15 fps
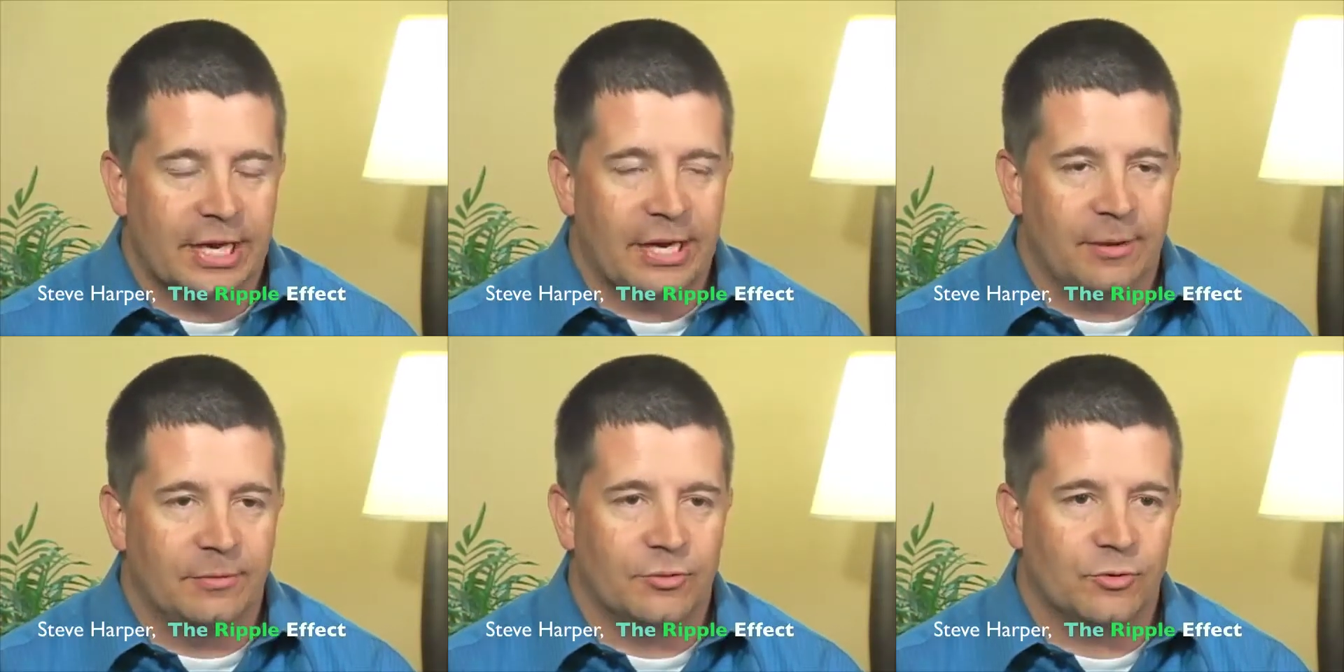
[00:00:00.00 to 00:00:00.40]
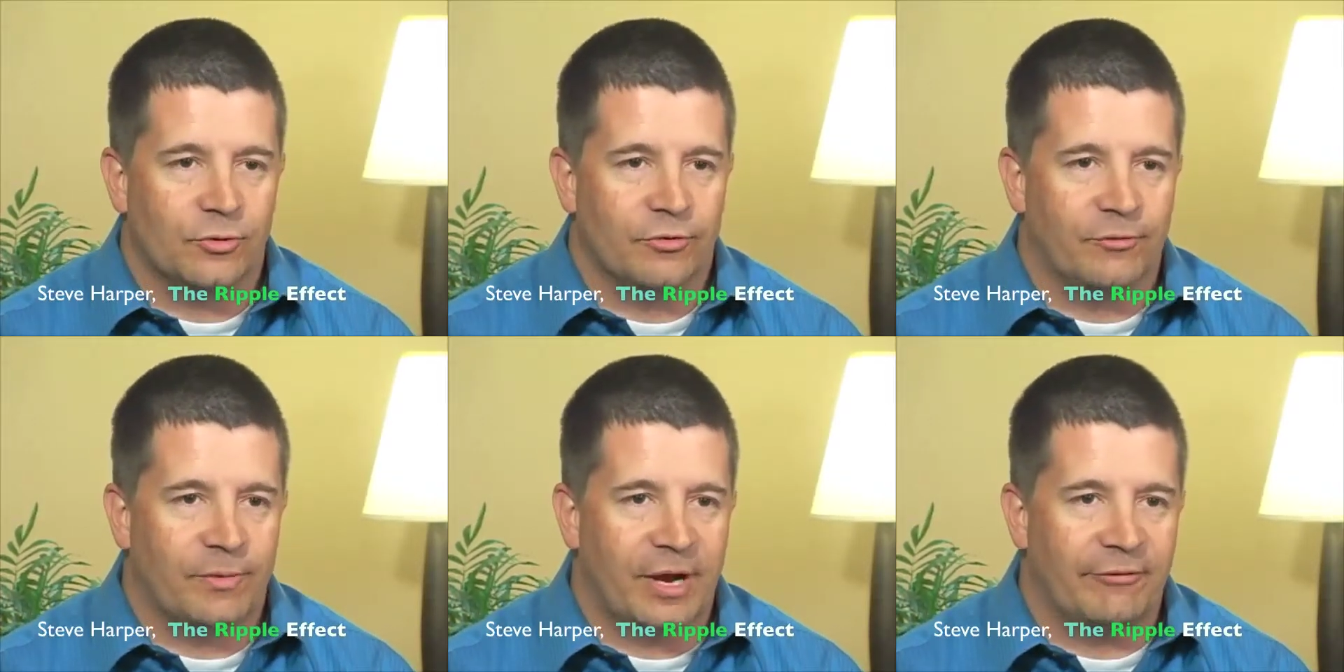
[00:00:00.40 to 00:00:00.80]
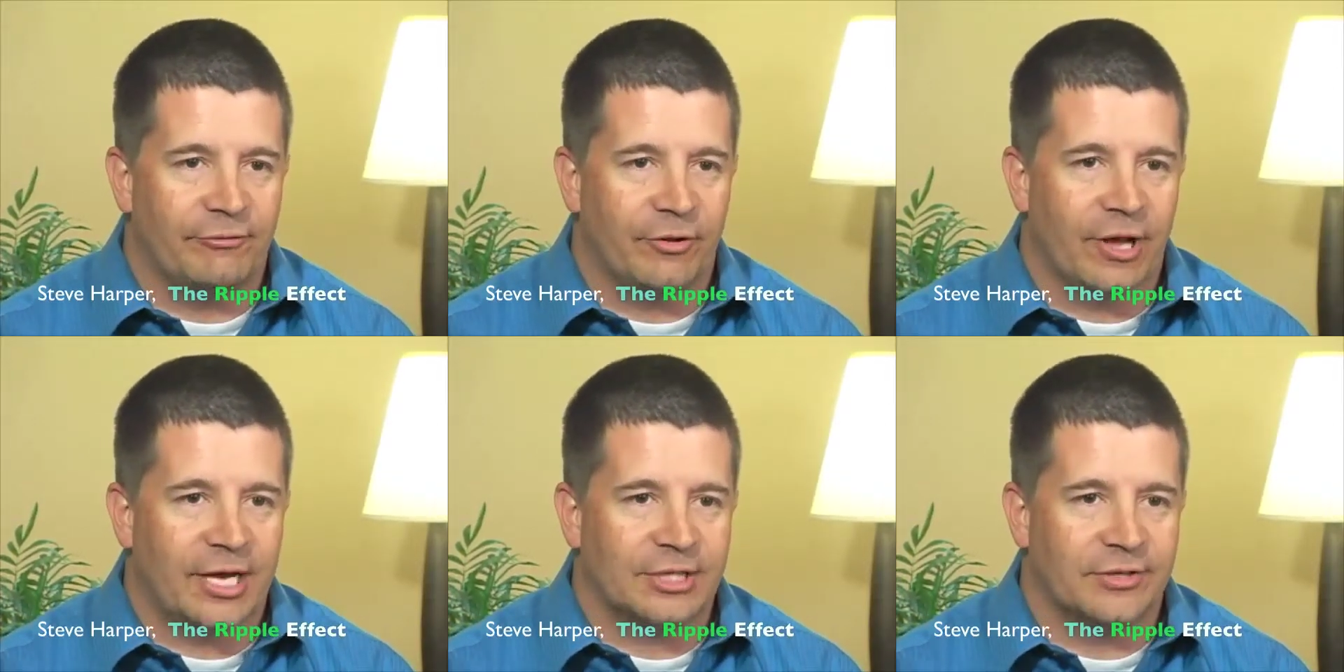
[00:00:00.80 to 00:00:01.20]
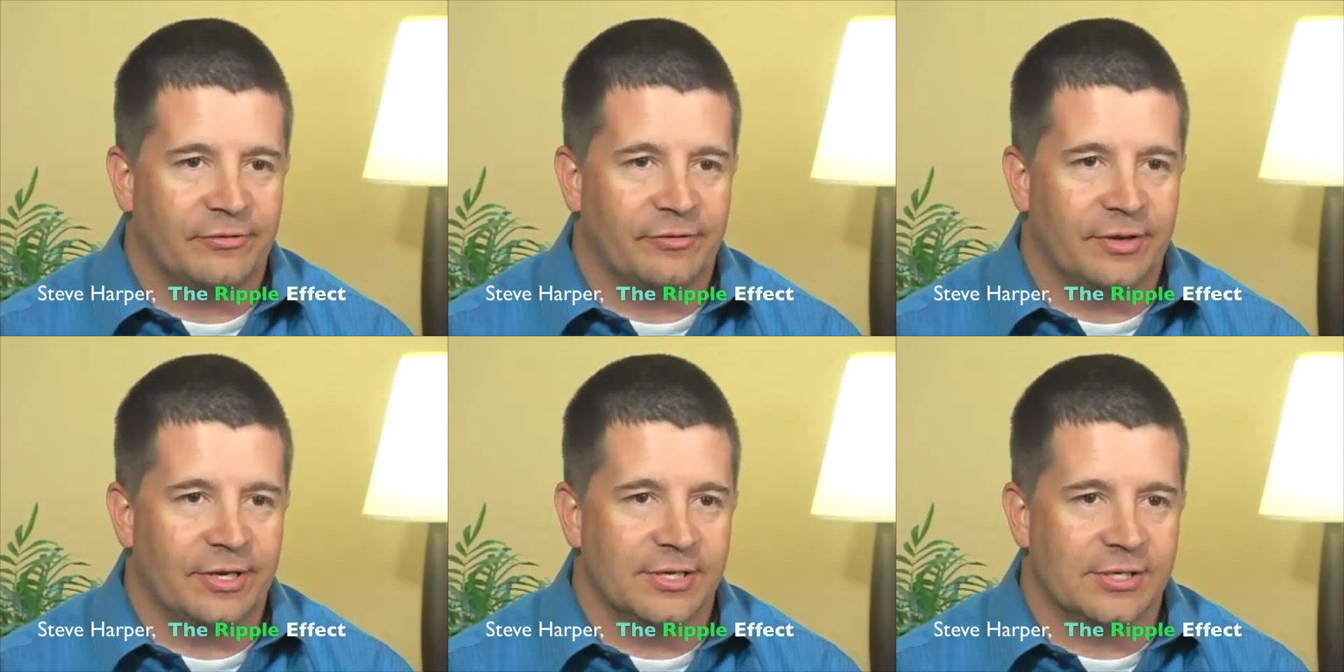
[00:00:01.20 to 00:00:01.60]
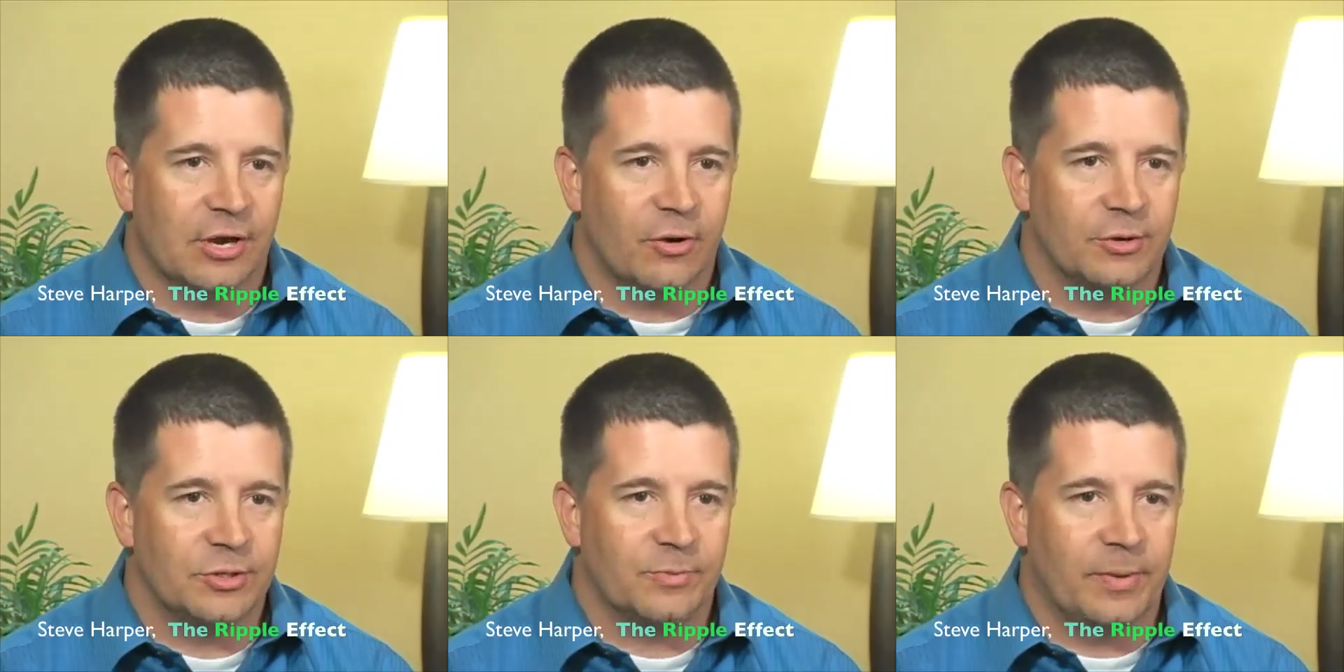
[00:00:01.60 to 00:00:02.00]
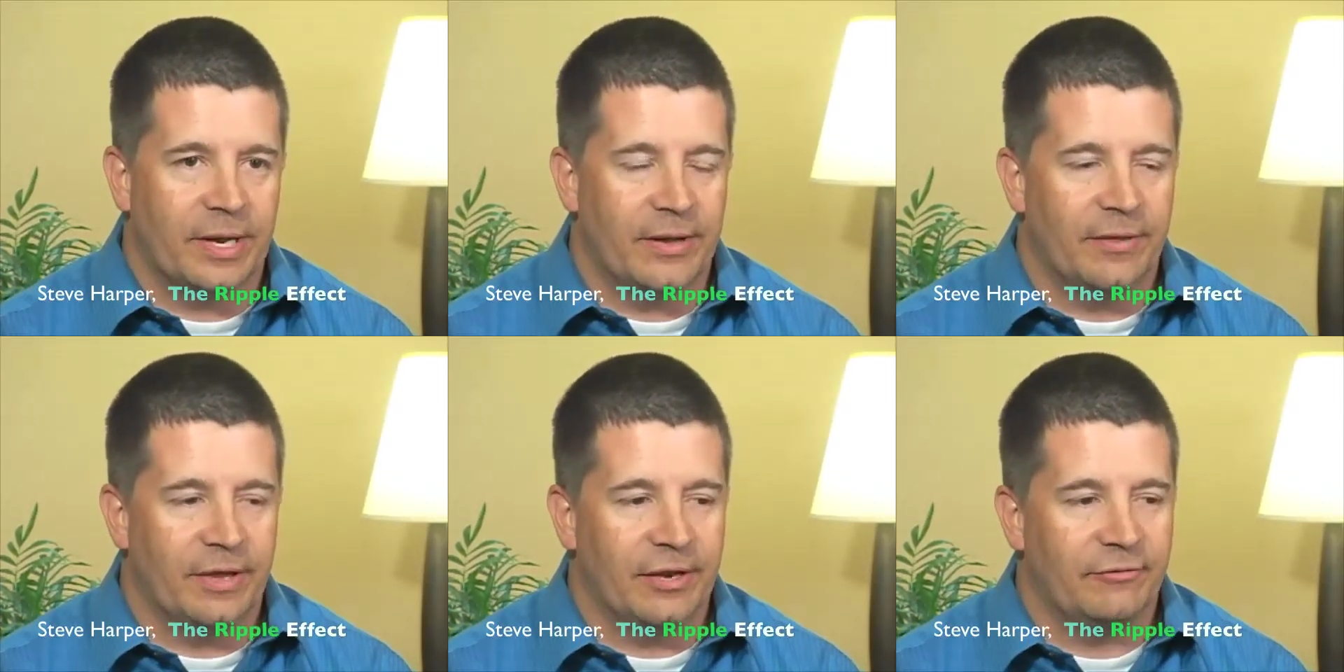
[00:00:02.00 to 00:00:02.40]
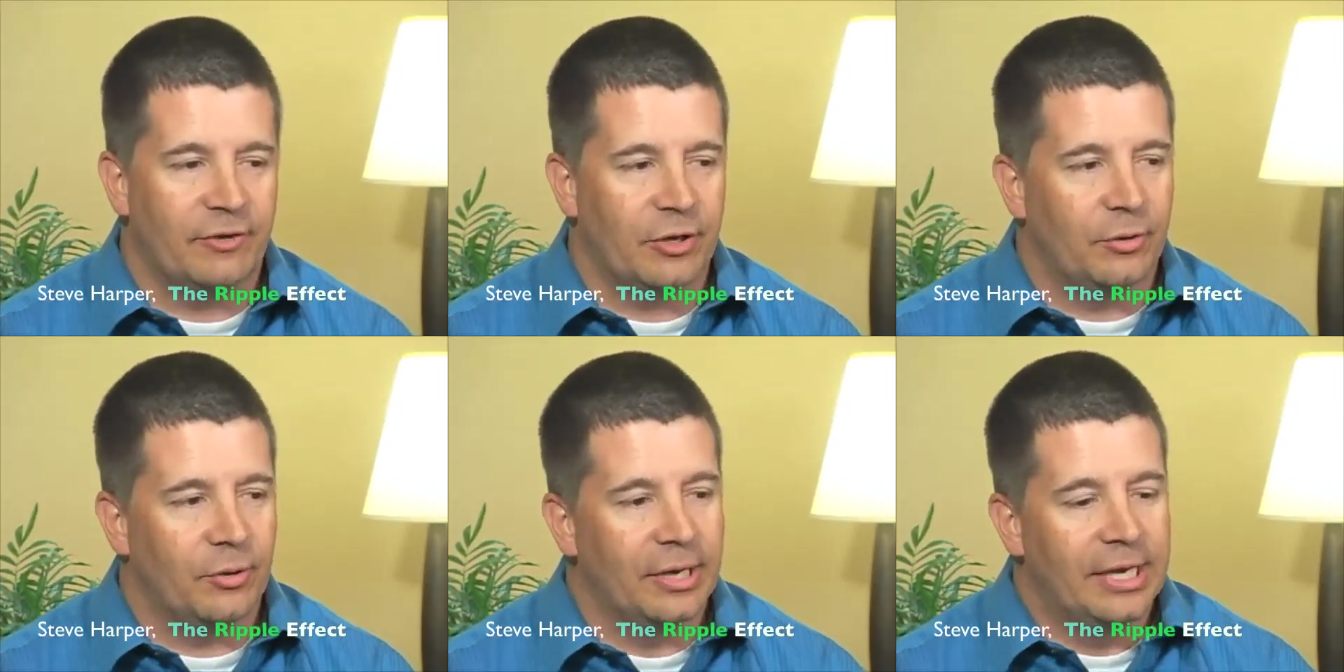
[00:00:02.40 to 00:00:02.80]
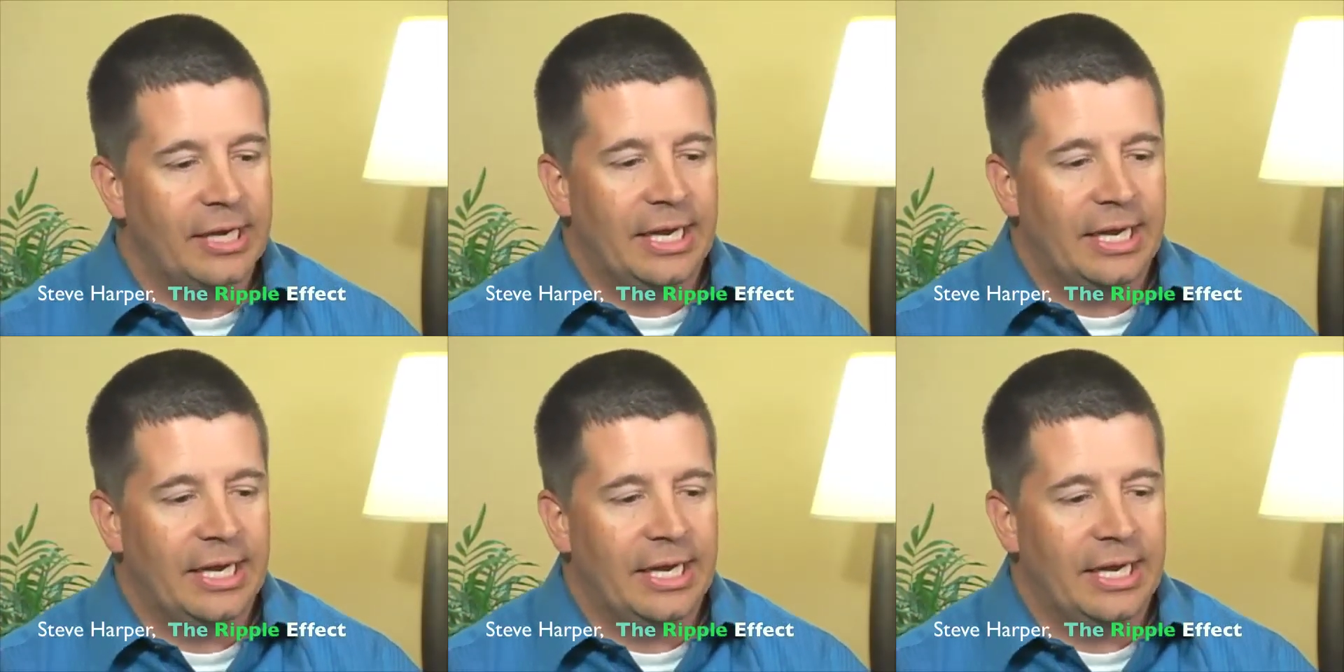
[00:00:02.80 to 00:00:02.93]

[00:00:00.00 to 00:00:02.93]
And sort of my philosophy has always been that if you